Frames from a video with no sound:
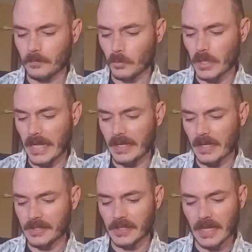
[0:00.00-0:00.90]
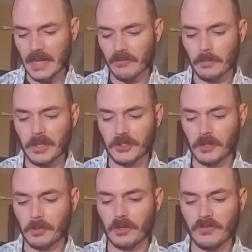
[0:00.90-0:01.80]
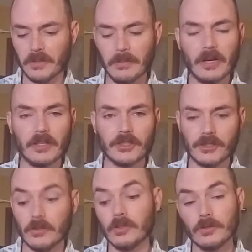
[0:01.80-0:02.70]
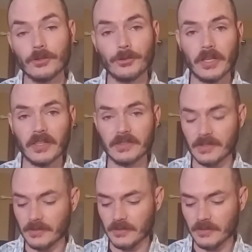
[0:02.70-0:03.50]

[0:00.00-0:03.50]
Renee and I didn't have the picture-perfect marriage. Who does?